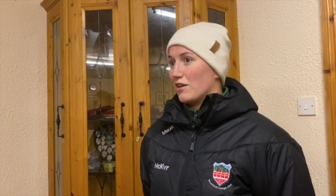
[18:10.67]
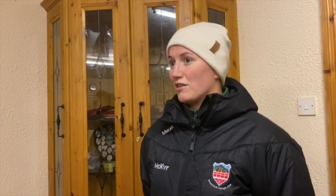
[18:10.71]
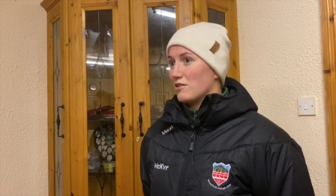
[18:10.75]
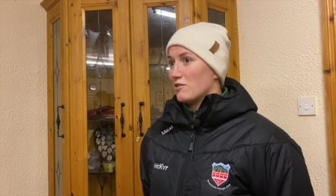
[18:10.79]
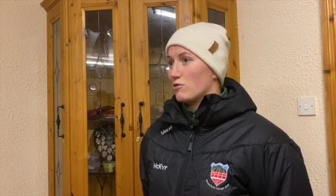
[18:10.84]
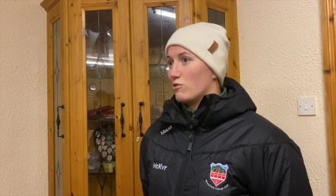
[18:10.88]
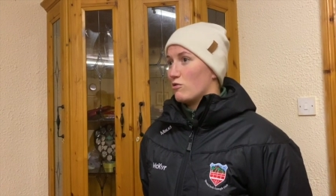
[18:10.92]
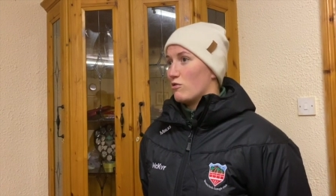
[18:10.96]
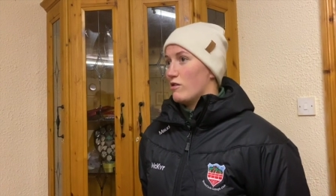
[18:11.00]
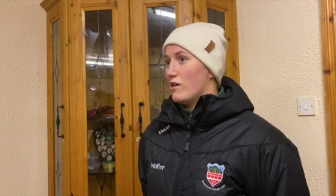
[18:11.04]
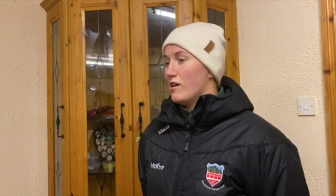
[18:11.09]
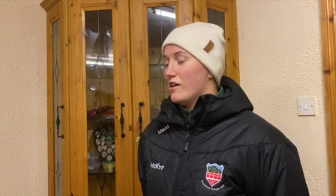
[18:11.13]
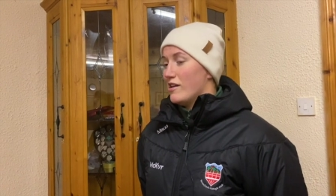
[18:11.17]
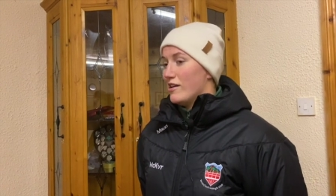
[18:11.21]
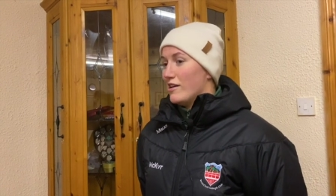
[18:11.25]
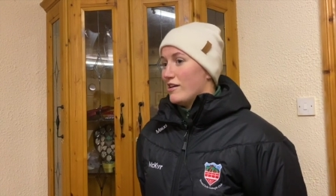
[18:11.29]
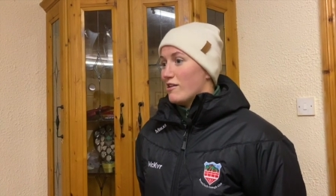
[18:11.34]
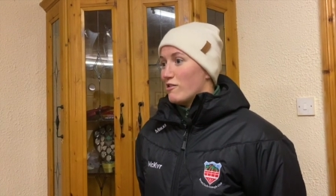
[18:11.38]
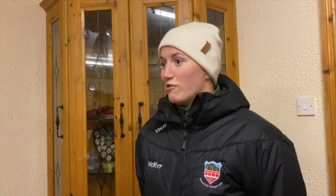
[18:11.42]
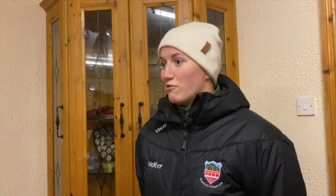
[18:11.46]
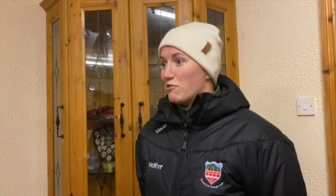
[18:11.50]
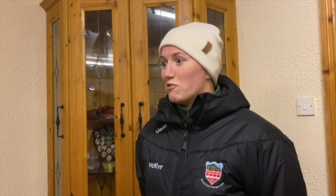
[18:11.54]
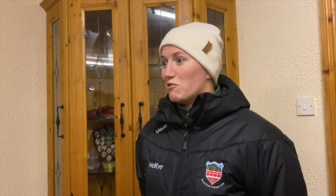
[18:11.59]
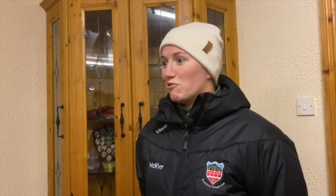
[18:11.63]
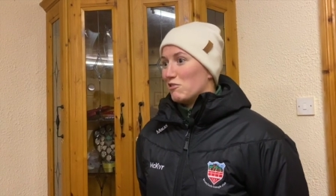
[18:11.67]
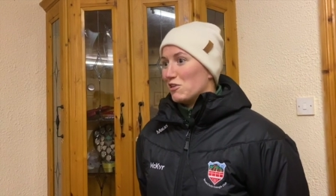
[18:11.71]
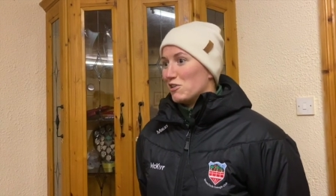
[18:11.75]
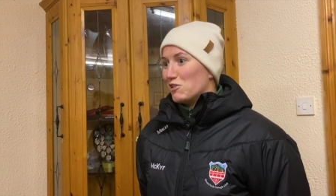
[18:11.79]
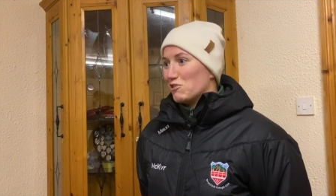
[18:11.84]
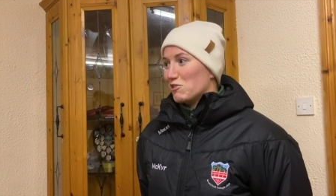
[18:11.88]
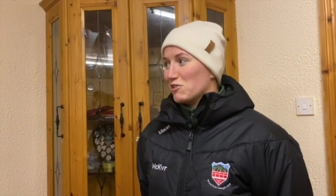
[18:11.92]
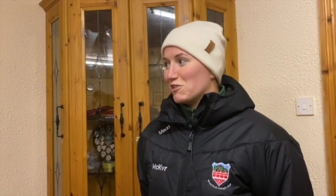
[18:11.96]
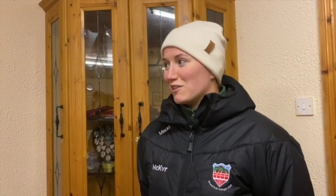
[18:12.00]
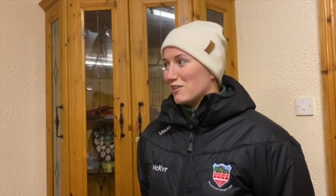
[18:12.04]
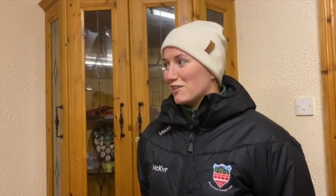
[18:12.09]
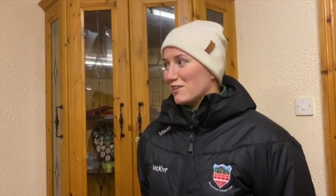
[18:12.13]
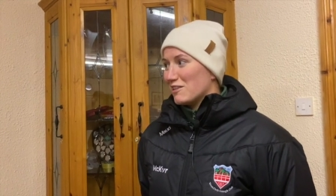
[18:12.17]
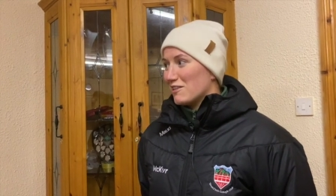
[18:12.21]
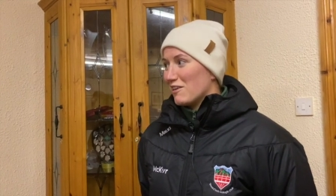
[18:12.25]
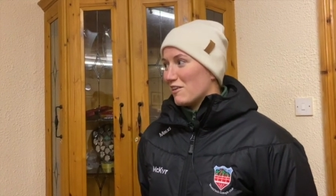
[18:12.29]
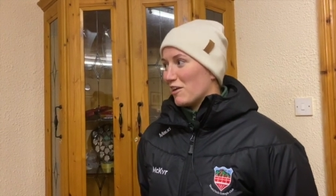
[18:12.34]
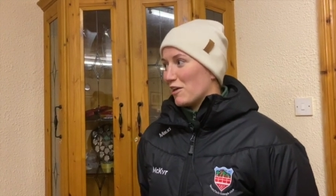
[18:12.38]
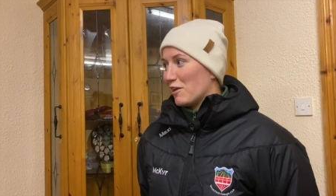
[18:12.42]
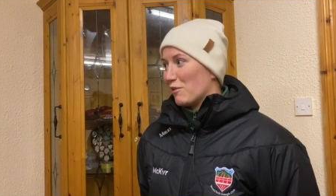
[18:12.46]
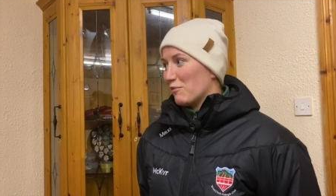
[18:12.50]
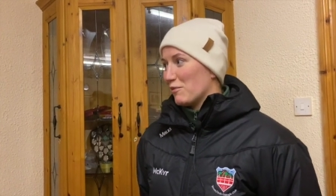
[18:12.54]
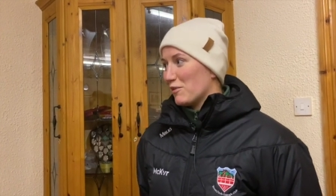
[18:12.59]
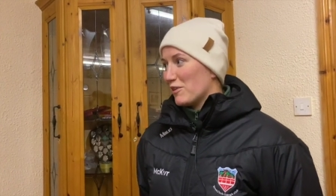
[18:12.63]
So hopefully just in
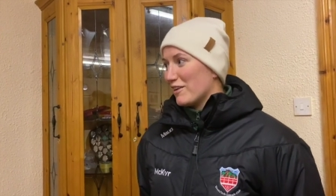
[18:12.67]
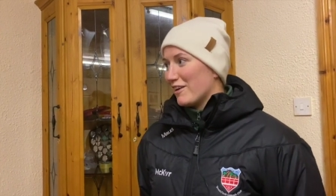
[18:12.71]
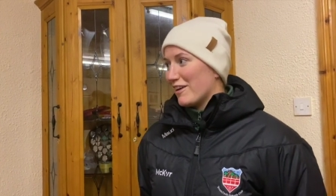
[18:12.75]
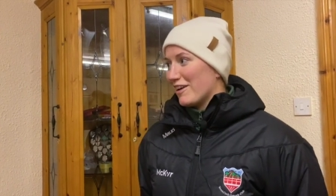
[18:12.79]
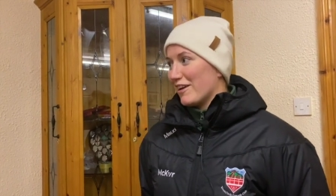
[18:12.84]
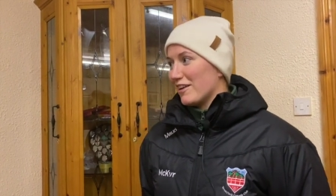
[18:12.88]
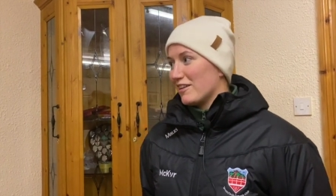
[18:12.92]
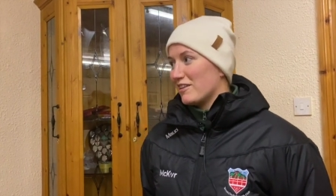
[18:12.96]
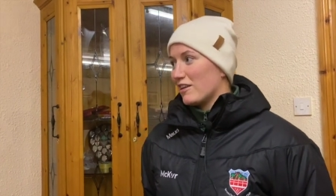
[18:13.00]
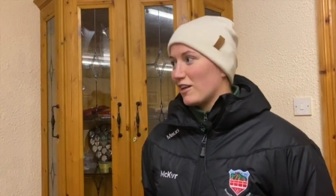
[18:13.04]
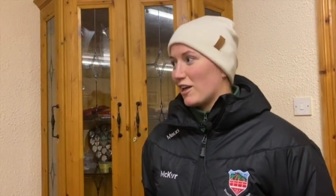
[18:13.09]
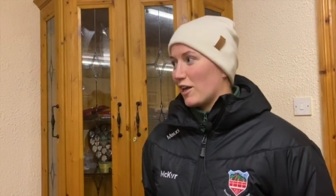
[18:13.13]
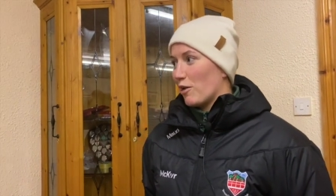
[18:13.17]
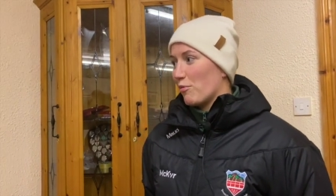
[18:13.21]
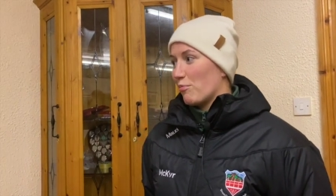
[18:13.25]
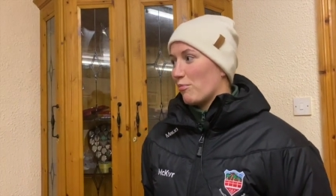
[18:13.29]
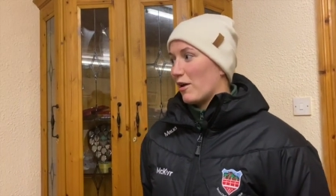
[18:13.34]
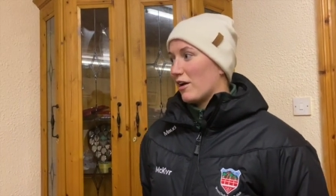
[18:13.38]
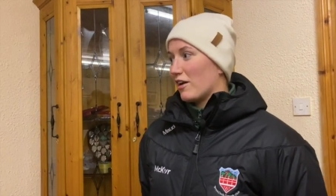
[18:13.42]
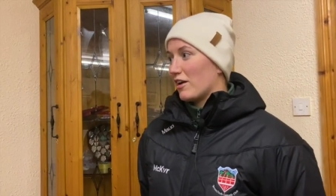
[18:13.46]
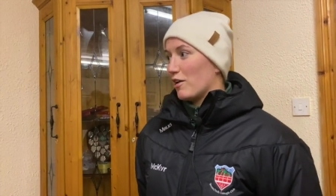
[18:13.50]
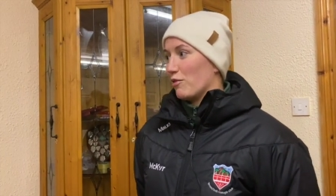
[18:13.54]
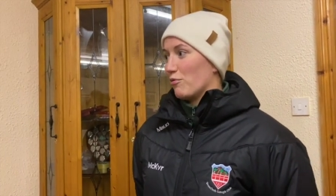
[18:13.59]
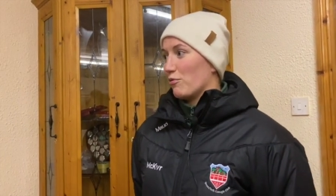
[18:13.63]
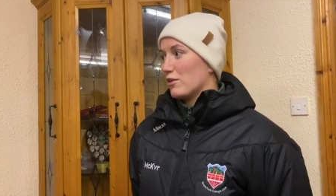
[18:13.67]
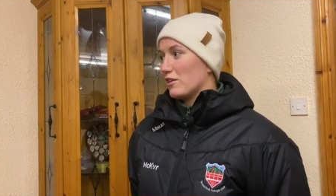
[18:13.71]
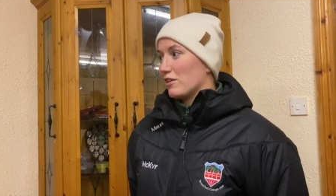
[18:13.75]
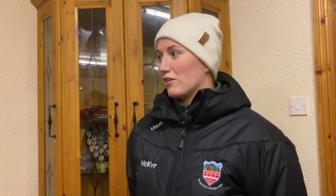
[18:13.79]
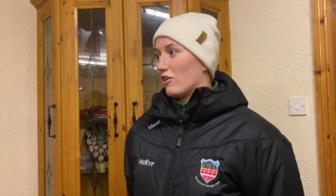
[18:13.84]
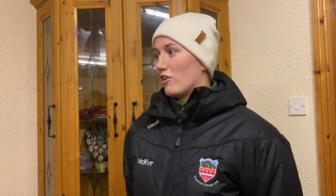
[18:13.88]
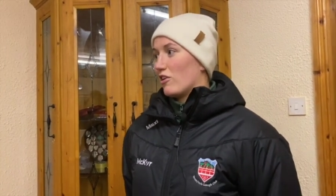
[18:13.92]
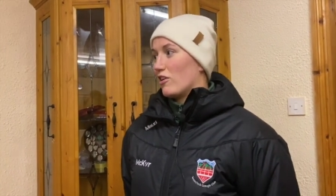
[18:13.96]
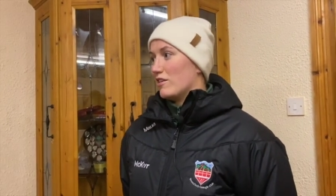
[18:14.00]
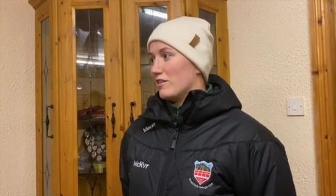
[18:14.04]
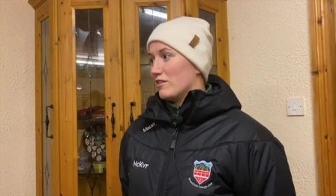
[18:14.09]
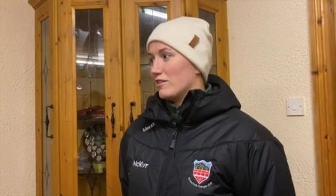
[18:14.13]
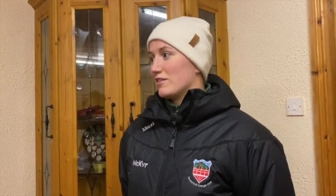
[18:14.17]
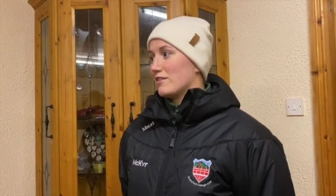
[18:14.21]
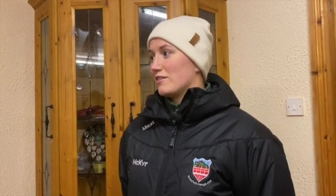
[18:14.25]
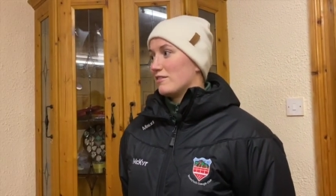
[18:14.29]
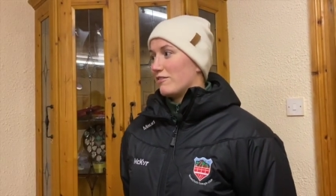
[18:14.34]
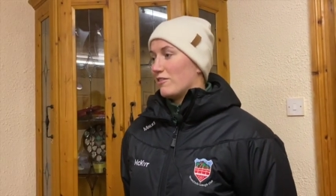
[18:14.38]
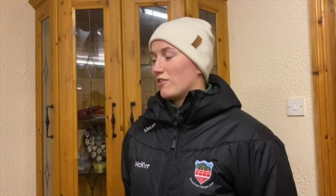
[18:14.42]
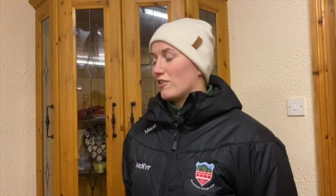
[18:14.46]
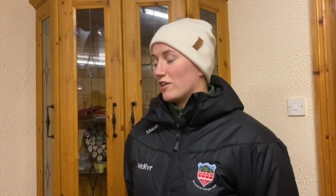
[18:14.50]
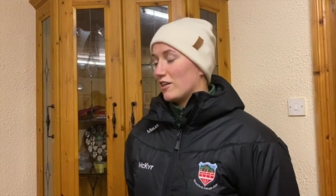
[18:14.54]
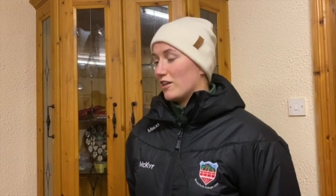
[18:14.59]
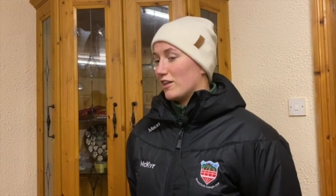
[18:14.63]
time to, to get back in with the girls
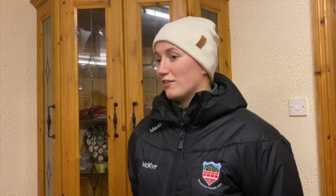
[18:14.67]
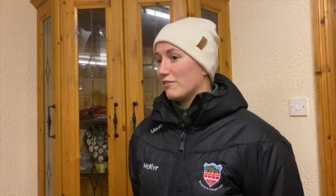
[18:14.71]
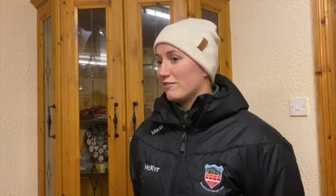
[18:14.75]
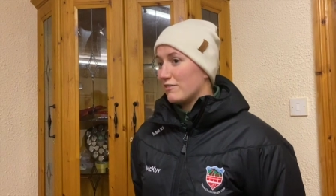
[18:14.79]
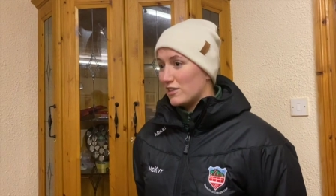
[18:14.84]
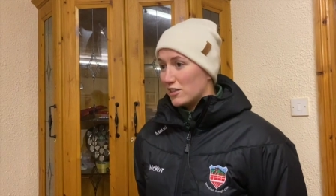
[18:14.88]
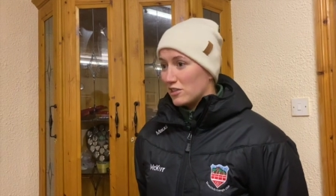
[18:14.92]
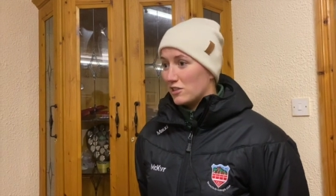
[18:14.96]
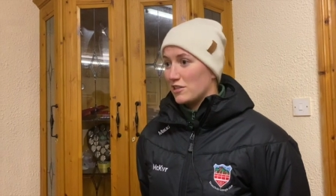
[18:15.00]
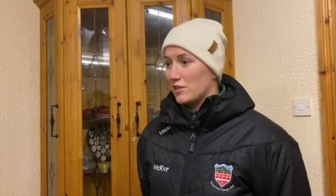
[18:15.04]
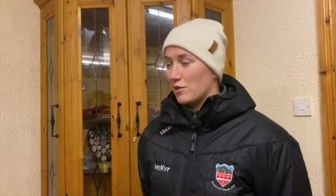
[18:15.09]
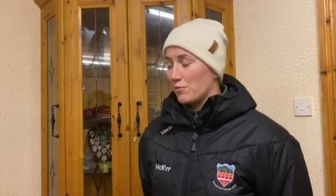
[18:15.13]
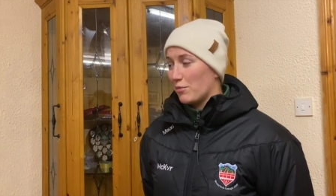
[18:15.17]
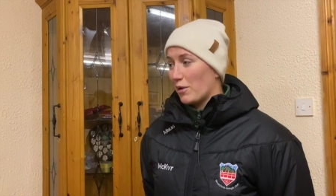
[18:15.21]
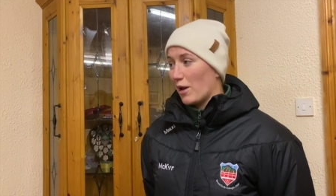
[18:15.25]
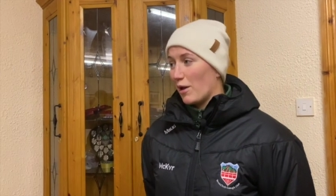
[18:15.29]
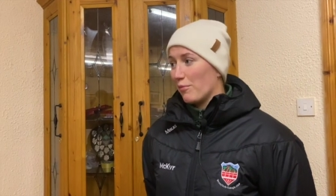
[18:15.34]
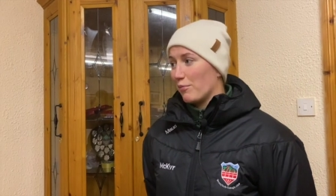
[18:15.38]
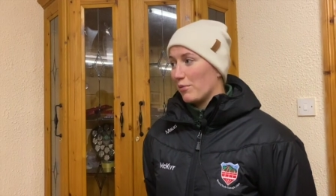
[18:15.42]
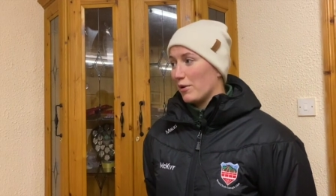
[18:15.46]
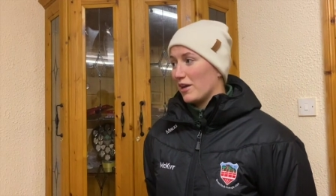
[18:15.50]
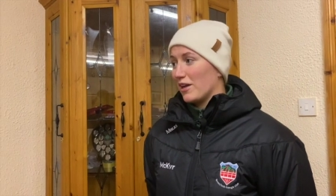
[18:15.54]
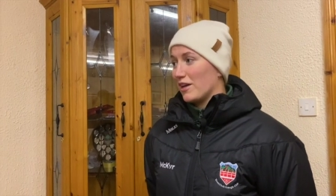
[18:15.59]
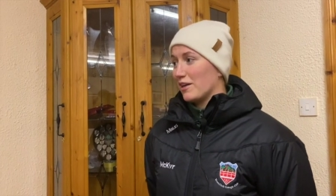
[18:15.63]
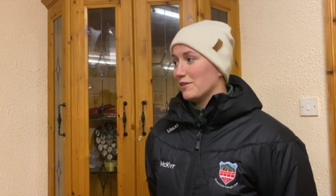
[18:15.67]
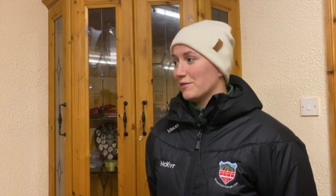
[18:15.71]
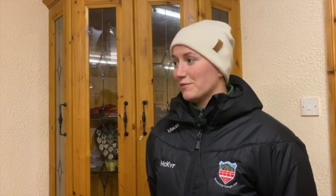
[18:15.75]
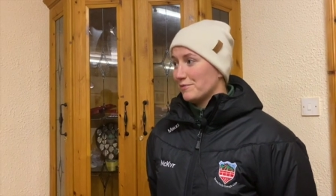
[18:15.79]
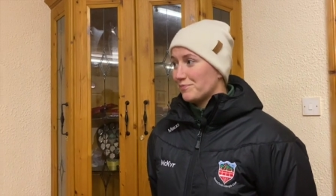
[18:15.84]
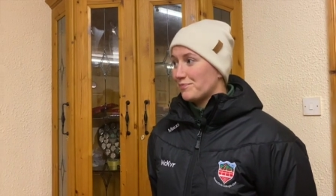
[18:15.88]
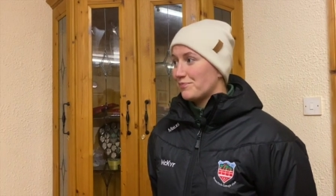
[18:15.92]
for the, the tip campaign.